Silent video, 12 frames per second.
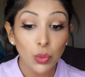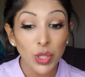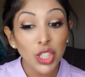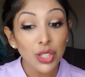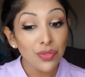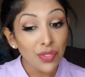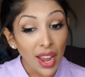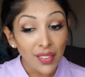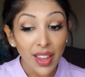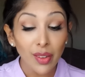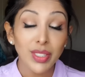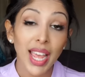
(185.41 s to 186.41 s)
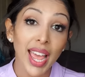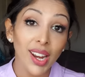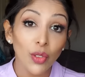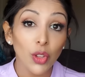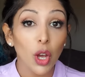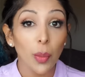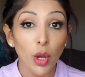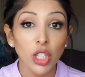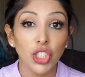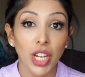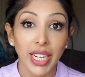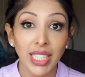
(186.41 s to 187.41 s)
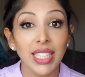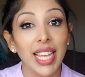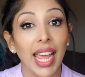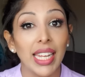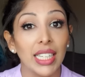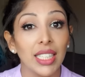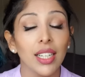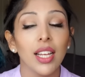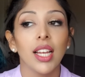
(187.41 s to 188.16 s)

which is 5 out of 10 on the comedogenic scale.